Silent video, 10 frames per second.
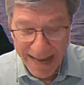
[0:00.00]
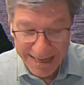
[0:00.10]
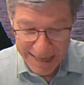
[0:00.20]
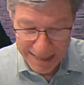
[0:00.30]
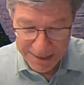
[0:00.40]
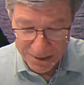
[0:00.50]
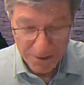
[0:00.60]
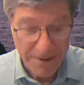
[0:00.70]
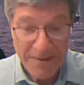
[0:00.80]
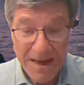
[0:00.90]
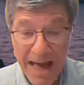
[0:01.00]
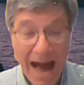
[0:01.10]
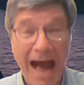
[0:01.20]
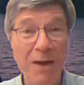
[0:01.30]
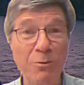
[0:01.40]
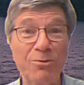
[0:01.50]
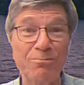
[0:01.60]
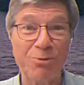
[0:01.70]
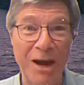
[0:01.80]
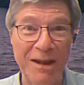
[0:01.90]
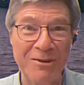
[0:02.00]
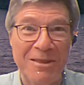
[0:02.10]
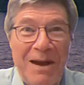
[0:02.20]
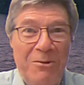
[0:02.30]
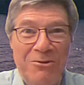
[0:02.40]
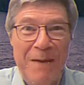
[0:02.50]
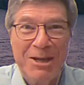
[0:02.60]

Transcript: and Hitler. I was pressing, that was my